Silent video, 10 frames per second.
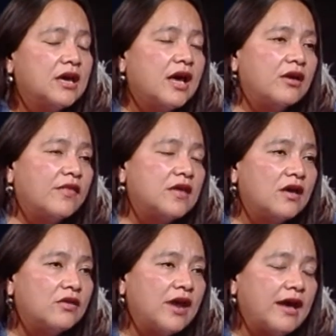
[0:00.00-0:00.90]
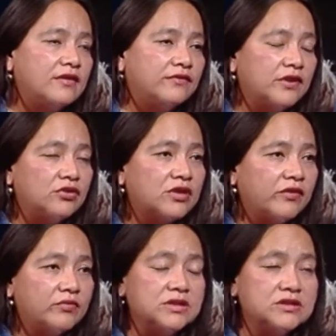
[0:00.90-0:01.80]
and on the other hand the federal
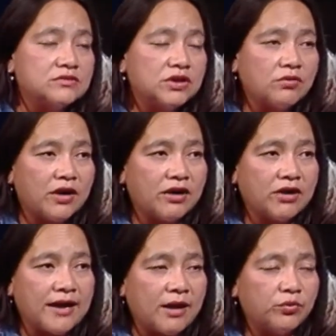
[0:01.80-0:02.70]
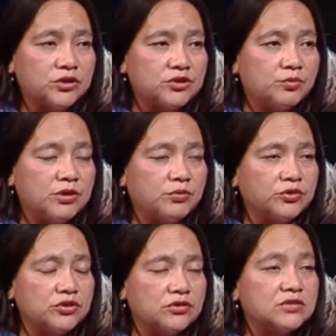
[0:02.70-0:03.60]
government is requiring Aboriginal people
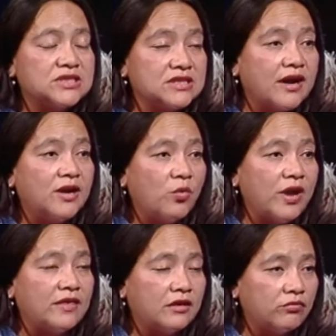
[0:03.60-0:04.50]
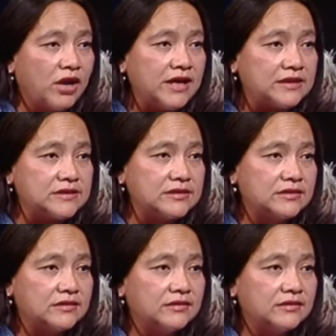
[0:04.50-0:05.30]
to sign away their rights?